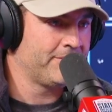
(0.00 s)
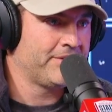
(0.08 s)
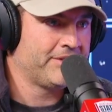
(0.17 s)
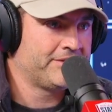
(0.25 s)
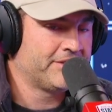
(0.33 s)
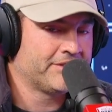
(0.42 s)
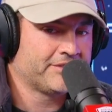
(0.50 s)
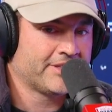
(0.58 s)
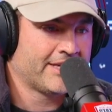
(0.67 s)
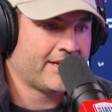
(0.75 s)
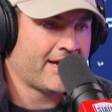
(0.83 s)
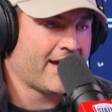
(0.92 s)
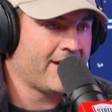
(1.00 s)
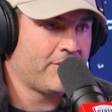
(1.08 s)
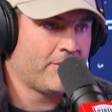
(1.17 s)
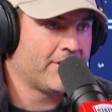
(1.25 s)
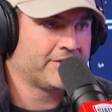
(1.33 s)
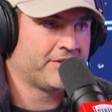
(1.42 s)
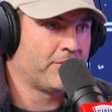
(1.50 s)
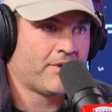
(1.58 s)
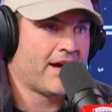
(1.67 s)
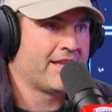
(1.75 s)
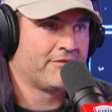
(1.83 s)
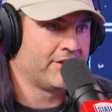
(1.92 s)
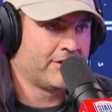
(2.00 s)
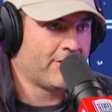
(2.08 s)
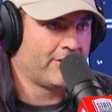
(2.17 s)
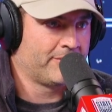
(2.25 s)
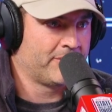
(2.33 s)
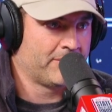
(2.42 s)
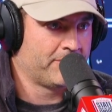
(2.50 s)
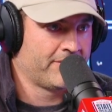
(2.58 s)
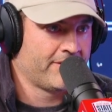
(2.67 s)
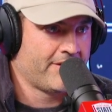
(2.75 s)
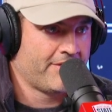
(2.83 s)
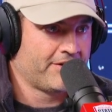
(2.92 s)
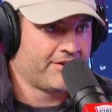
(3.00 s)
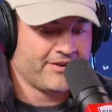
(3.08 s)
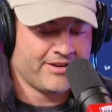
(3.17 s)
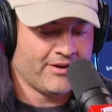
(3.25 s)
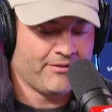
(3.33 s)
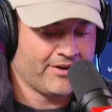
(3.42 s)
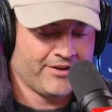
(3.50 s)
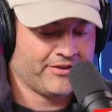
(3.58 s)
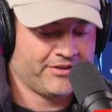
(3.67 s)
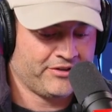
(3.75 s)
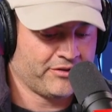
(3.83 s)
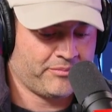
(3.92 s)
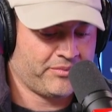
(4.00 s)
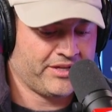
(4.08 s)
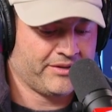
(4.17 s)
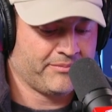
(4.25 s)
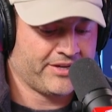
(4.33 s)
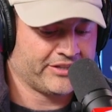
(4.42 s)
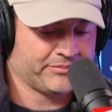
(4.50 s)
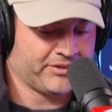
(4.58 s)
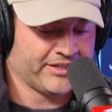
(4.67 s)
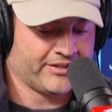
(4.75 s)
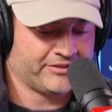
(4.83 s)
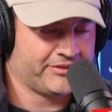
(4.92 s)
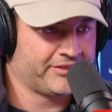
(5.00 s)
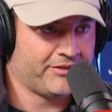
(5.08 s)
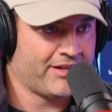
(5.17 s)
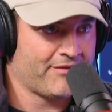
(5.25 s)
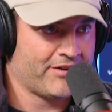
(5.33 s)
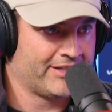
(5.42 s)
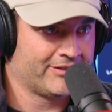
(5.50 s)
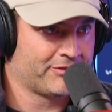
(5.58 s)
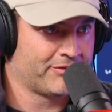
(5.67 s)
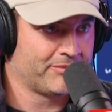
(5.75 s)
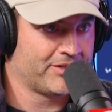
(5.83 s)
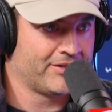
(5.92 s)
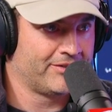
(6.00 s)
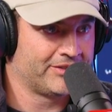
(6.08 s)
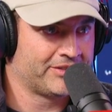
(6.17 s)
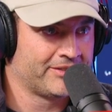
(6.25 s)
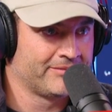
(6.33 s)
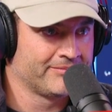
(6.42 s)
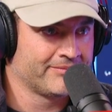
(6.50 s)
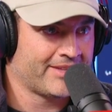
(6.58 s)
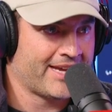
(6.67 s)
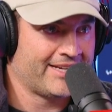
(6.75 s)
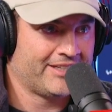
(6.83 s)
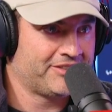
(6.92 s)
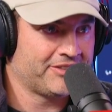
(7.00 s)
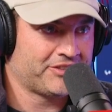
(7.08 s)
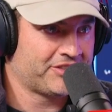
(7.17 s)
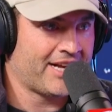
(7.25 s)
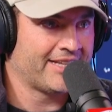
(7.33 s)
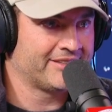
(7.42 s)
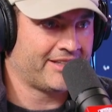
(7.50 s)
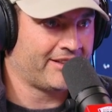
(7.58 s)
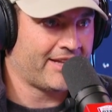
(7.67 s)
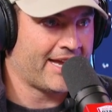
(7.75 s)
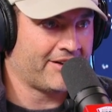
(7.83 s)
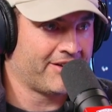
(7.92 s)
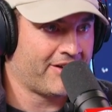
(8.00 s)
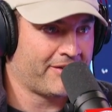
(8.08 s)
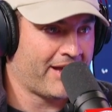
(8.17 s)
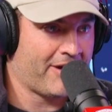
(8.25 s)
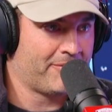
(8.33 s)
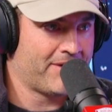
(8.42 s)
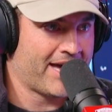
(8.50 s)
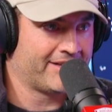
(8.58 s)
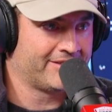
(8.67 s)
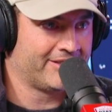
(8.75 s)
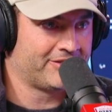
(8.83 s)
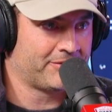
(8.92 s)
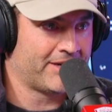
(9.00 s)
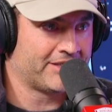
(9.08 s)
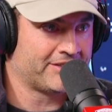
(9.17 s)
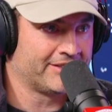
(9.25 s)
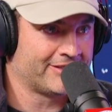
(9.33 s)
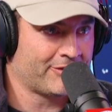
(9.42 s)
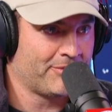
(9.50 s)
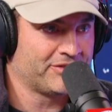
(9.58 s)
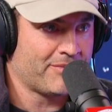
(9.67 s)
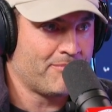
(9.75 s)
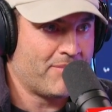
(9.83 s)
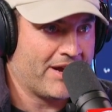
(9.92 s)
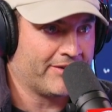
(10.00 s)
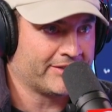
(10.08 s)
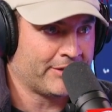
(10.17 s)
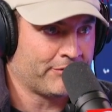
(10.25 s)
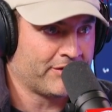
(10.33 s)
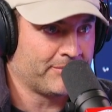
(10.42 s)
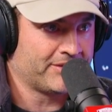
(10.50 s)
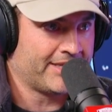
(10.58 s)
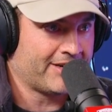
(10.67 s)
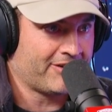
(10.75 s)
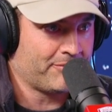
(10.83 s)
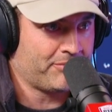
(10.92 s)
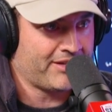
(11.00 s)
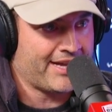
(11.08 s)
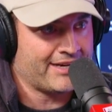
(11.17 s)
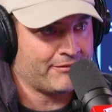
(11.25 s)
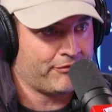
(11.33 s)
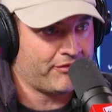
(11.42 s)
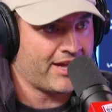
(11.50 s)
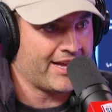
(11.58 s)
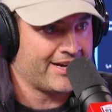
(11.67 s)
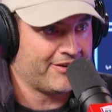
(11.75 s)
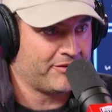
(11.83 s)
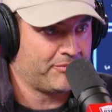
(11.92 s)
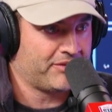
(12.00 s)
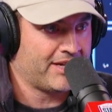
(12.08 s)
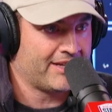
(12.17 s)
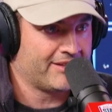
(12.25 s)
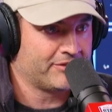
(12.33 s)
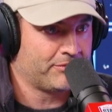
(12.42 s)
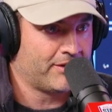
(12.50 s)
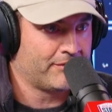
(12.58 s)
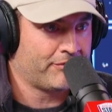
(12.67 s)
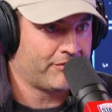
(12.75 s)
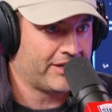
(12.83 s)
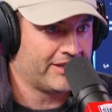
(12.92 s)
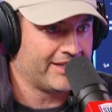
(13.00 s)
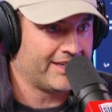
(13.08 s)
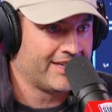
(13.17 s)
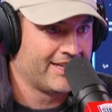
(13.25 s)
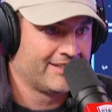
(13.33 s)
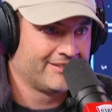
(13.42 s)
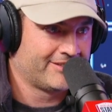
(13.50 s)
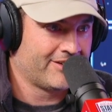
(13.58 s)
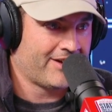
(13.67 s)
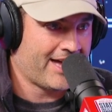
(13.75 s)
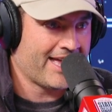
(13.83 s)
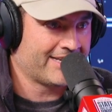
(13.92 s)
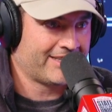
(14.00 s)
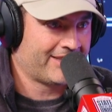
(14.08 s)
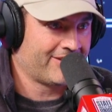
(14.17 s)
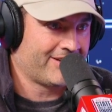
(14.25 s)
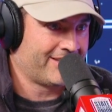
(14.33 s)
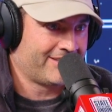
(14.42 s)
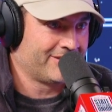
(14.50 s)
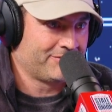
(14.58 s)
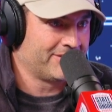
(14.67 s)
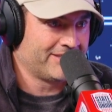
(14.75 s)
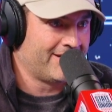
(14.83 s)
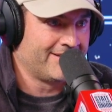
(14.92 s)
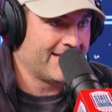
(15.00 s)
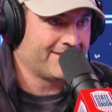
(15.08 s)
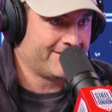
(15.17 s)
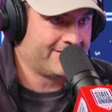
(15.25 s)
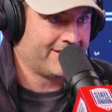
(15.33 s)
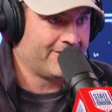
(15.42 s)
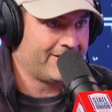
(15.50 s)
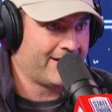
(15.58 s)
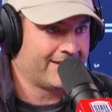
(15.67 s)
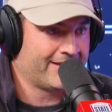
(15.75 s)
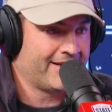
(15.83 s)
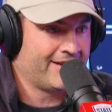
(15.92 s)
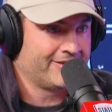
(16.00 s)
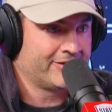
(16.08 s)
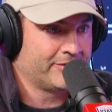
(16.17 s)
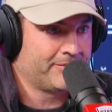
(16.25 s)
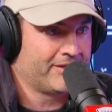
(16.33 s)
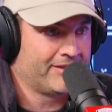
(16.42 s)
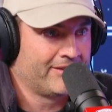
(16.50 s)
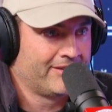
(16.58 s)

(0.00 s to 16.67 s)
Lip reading: what you just said, I question why even call him up. There are no other European-based players. You still have an interim coach. And it just shines a light on how bad his situation is. It's almost embarrassing for him to get on a plane and fly here to play in this one friendly. So I actually thought this was unnecessary on Anthony Hudson's part.